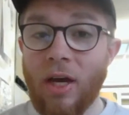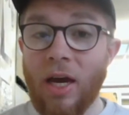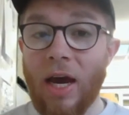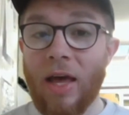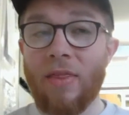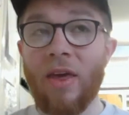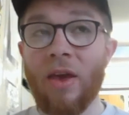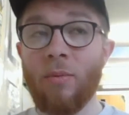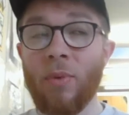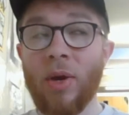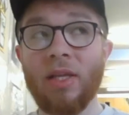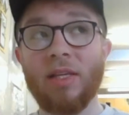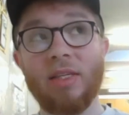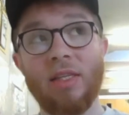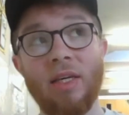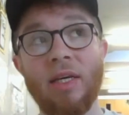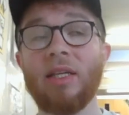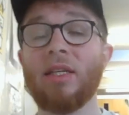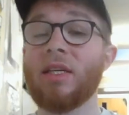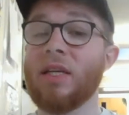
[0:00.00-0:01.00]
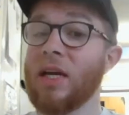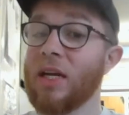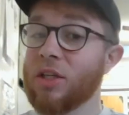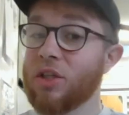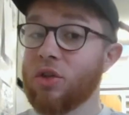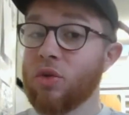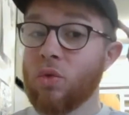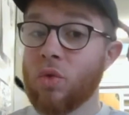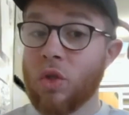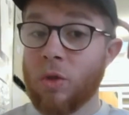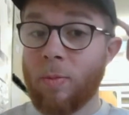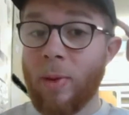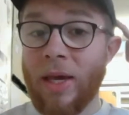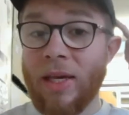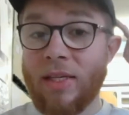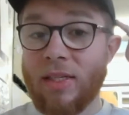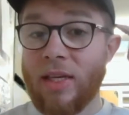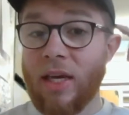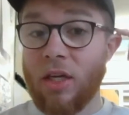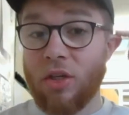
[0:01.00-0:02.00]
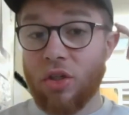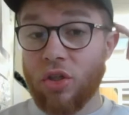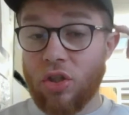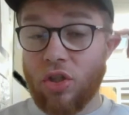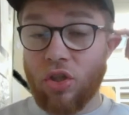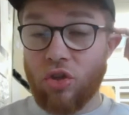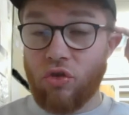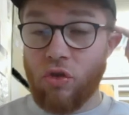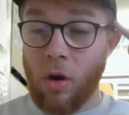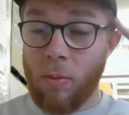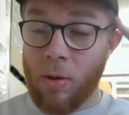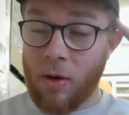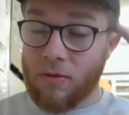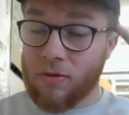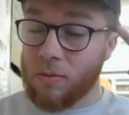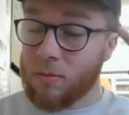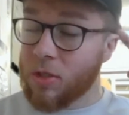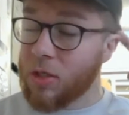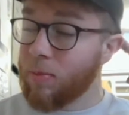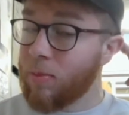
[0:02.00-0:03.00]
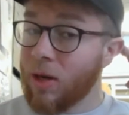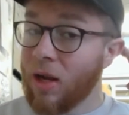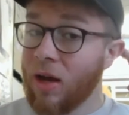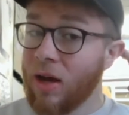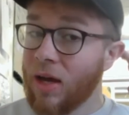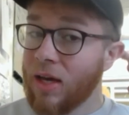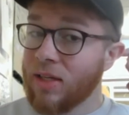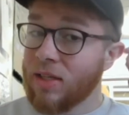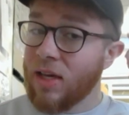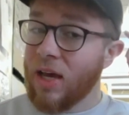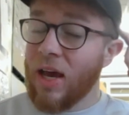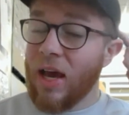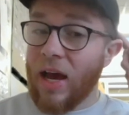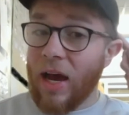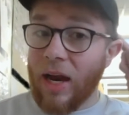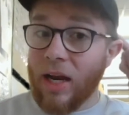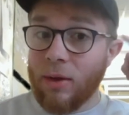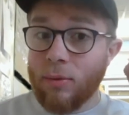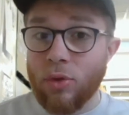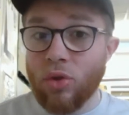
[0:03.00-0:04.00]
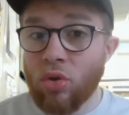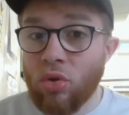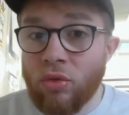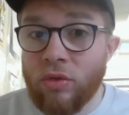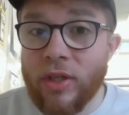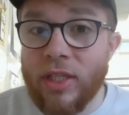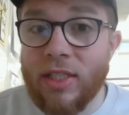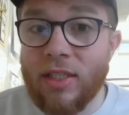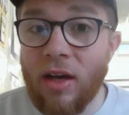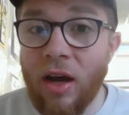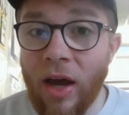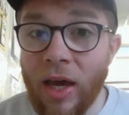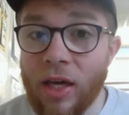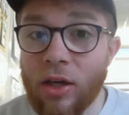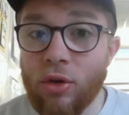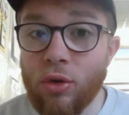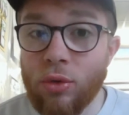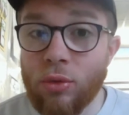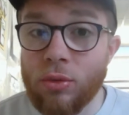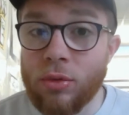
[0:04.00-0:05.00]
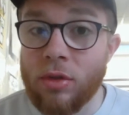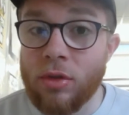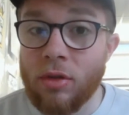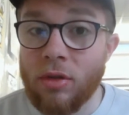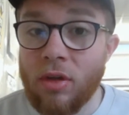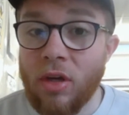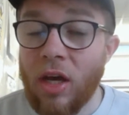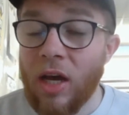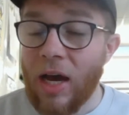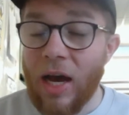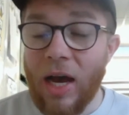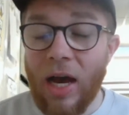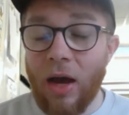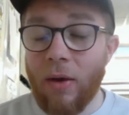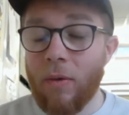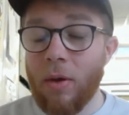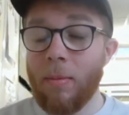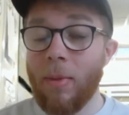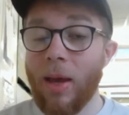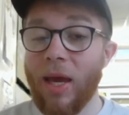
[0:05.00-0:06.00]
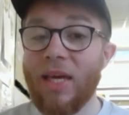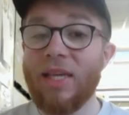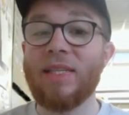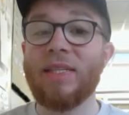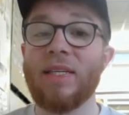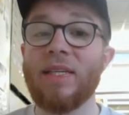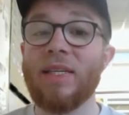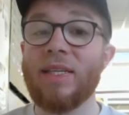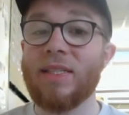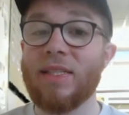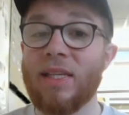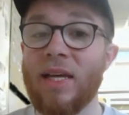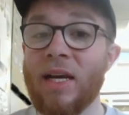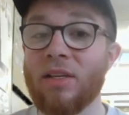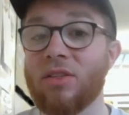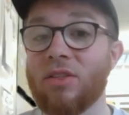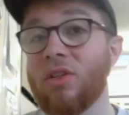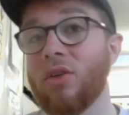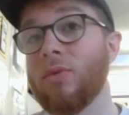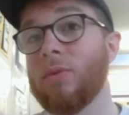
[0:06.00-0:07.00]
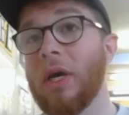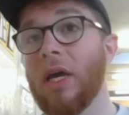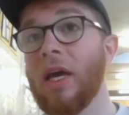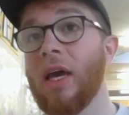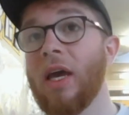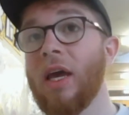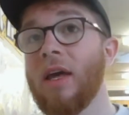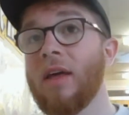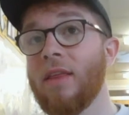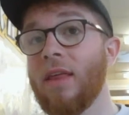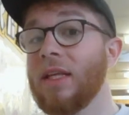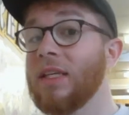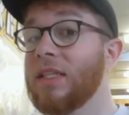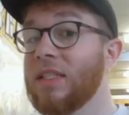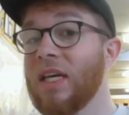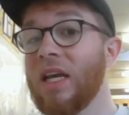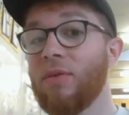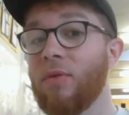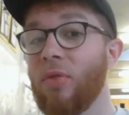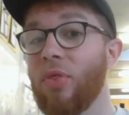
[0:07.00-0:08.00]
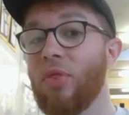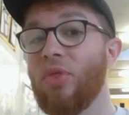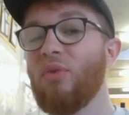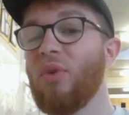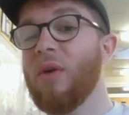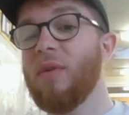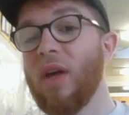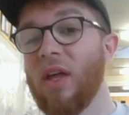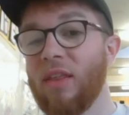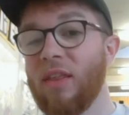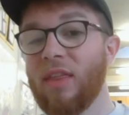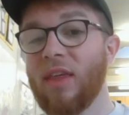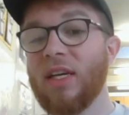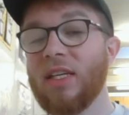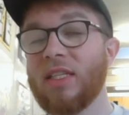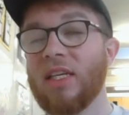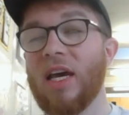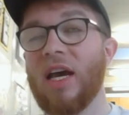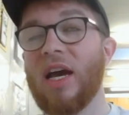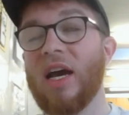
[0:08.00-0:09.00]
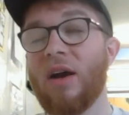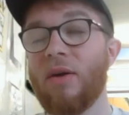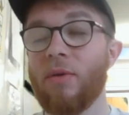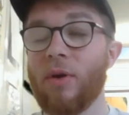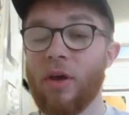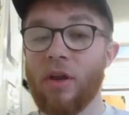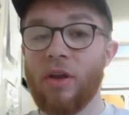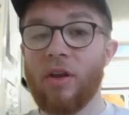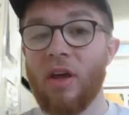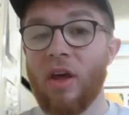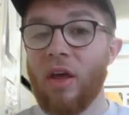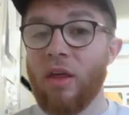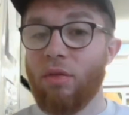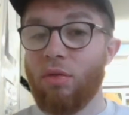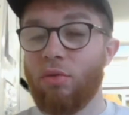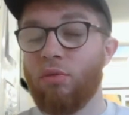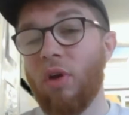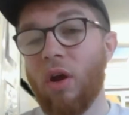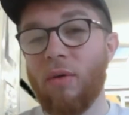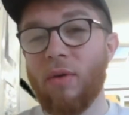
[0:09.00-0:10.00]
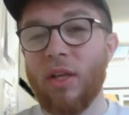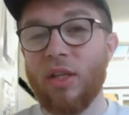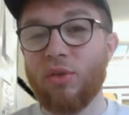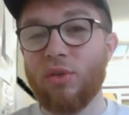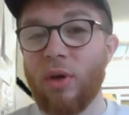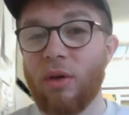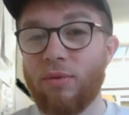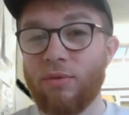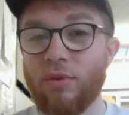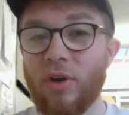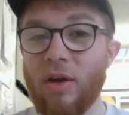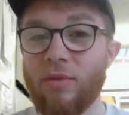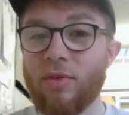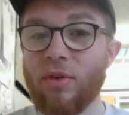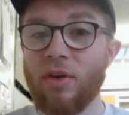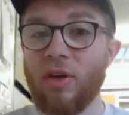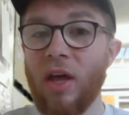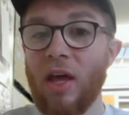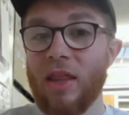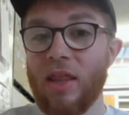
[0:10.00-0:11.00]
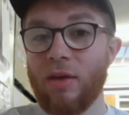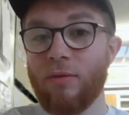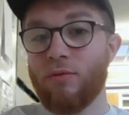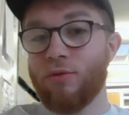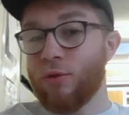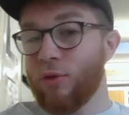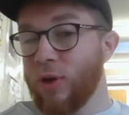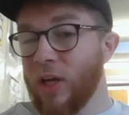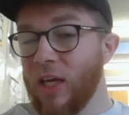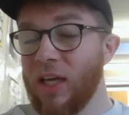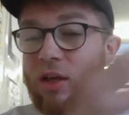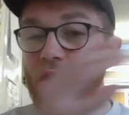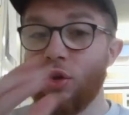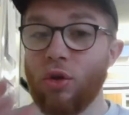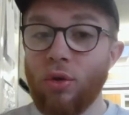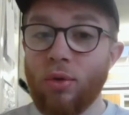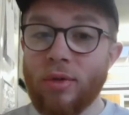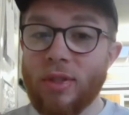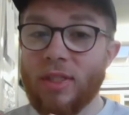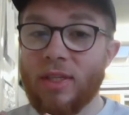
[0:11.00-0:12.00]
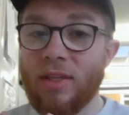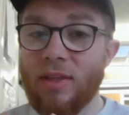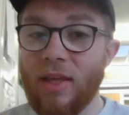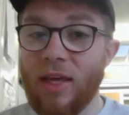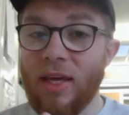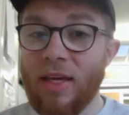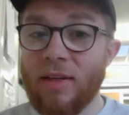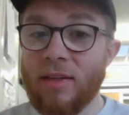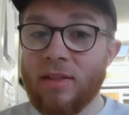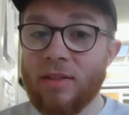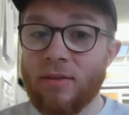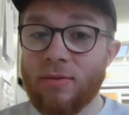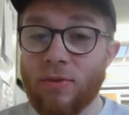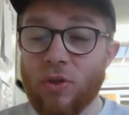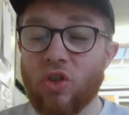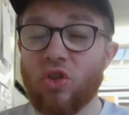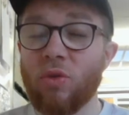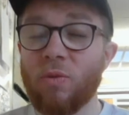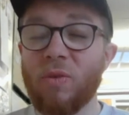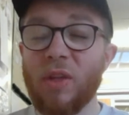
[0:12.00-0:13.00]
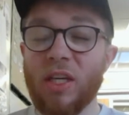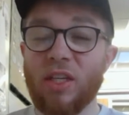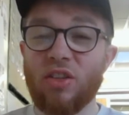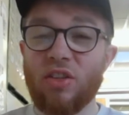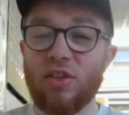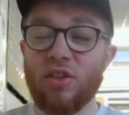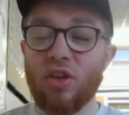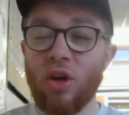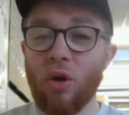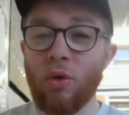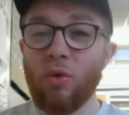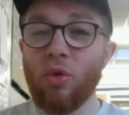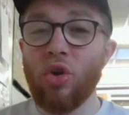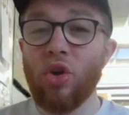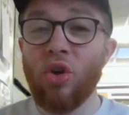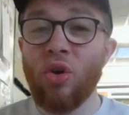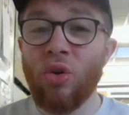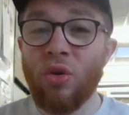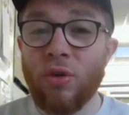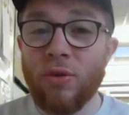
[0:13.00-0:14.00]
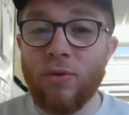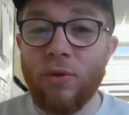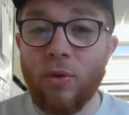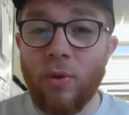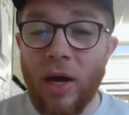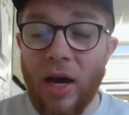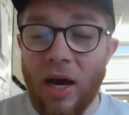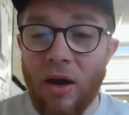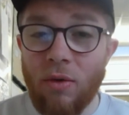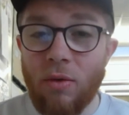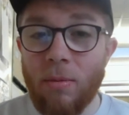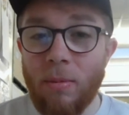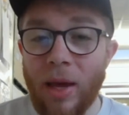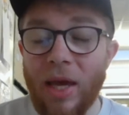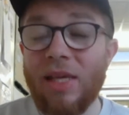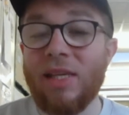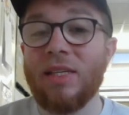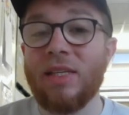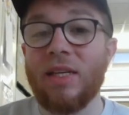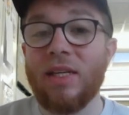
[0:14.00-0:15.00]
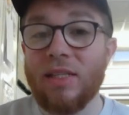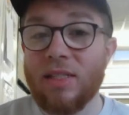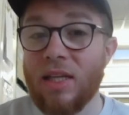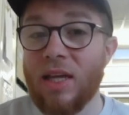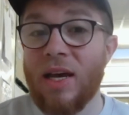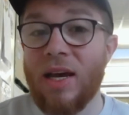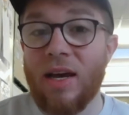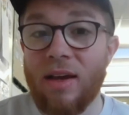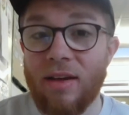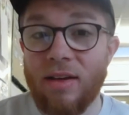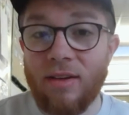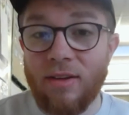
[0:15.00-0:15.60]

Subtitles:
And they went to the International Space Station to drop off some supplies, and it was all recycled. How amazing is that? So we're, instead of throwing things out and throwing it away forever, they've reused things for something so useful. How amazing is that?